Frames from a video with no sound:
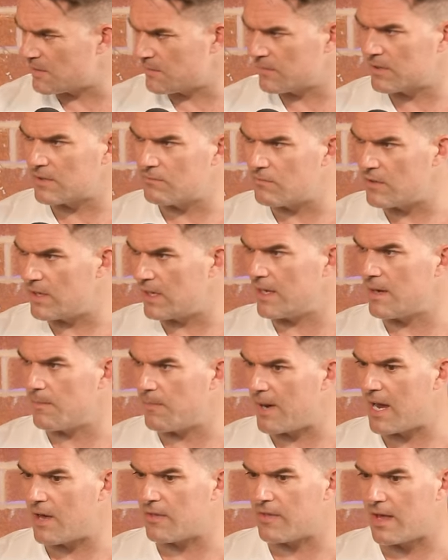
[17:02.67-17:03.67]
something really
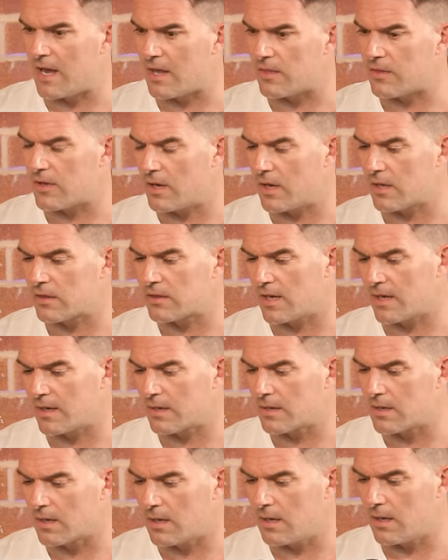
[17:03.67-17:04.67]
about that I
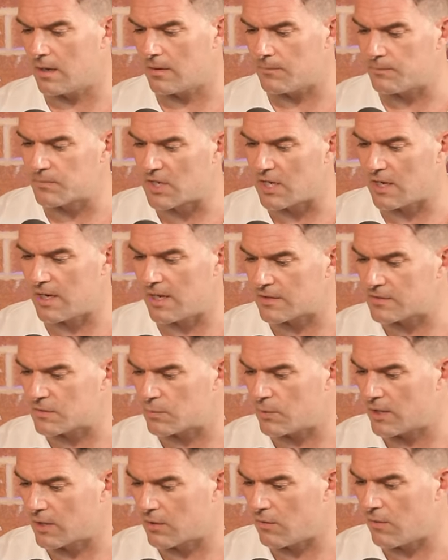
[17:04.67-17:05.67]
think
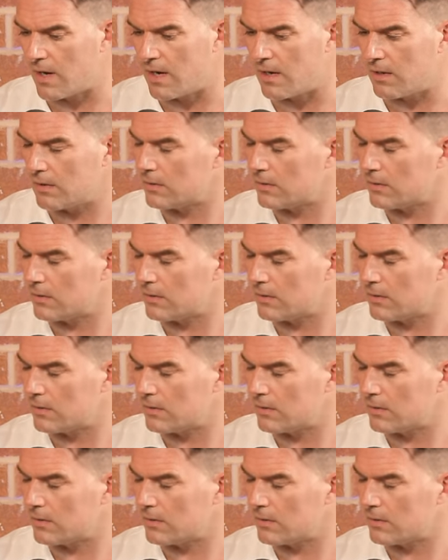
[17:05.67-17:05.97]
connects with a crowd.